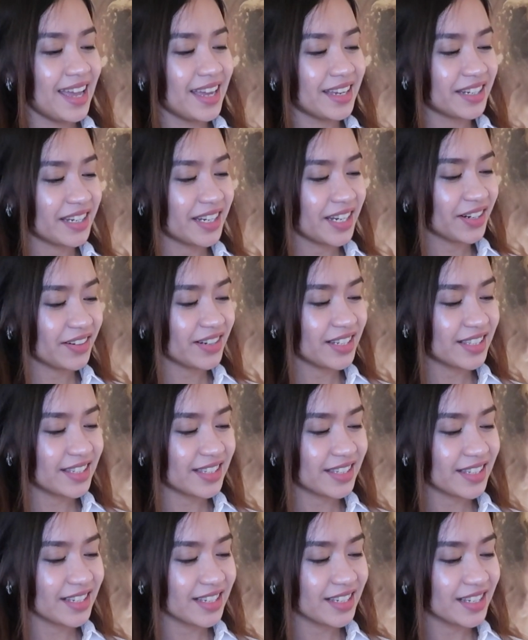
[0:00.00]
And here
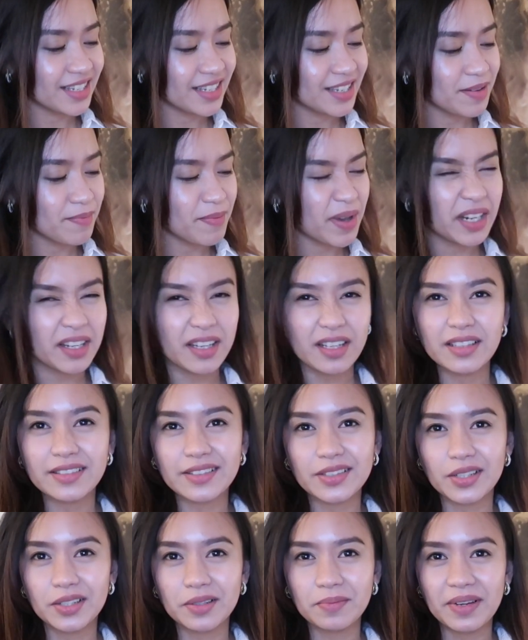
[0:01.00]
it's a
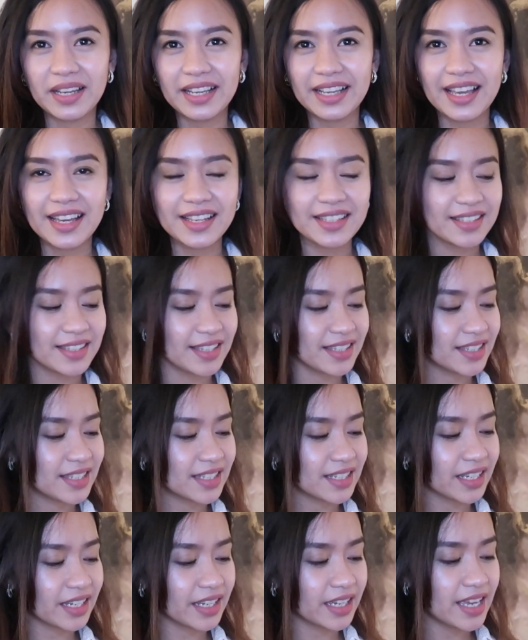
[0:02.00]
medical term, I guess.
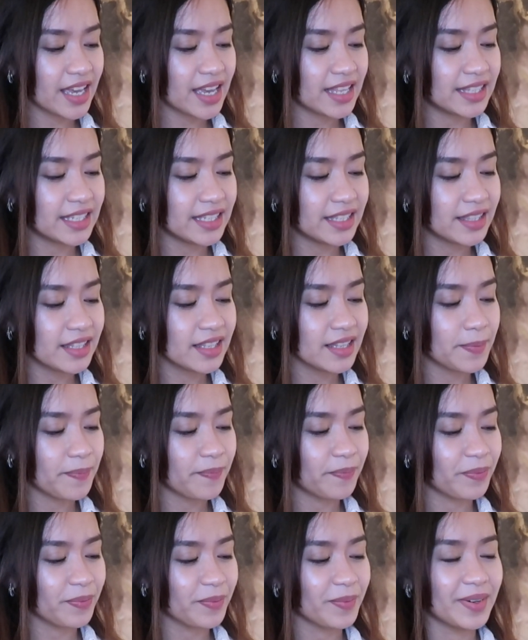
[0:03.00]
It's créaline,
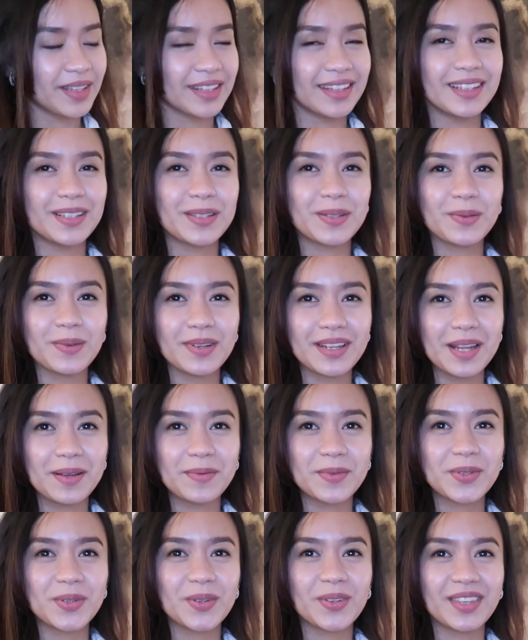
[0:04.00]
but this one
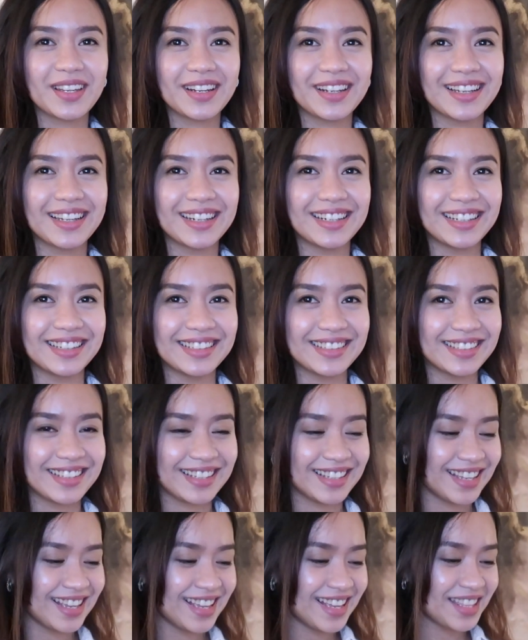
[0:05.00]
I'm sure they're
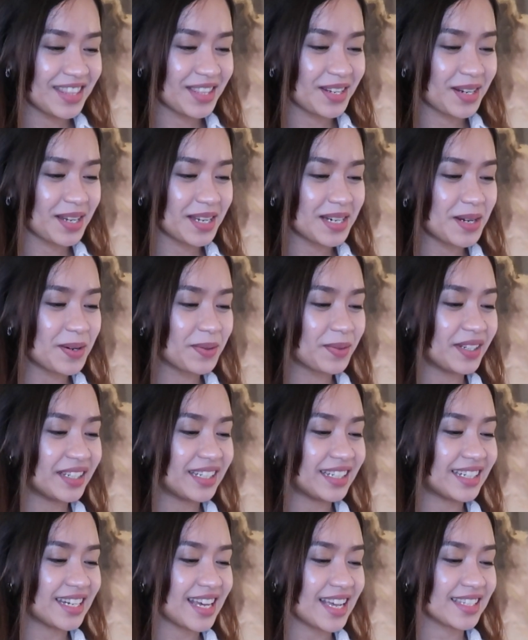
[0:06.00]
gonna
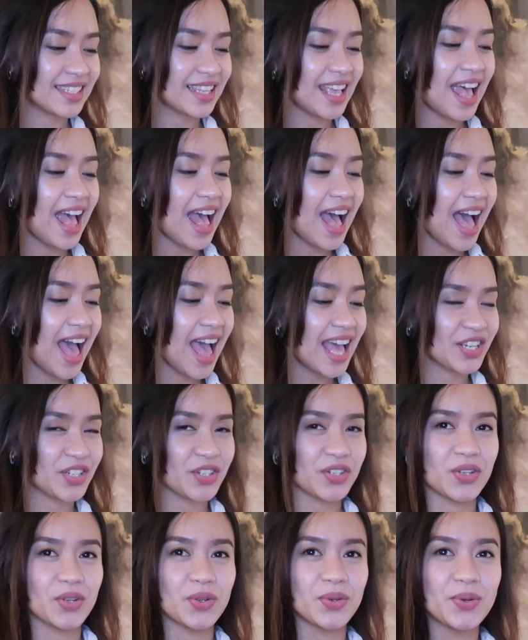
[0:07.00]
read it as
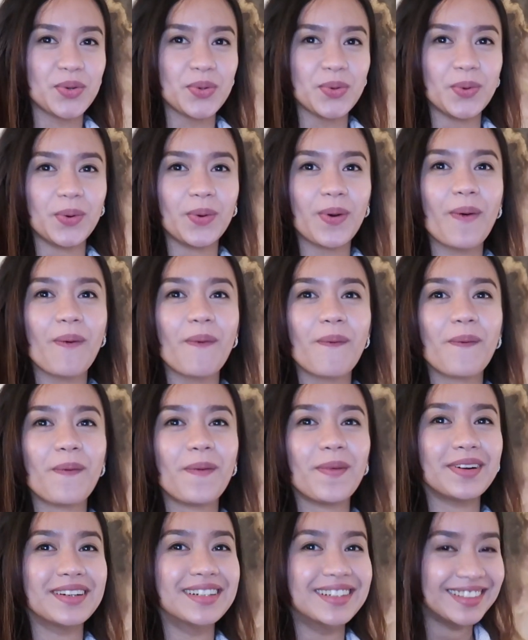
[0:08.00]
H2O.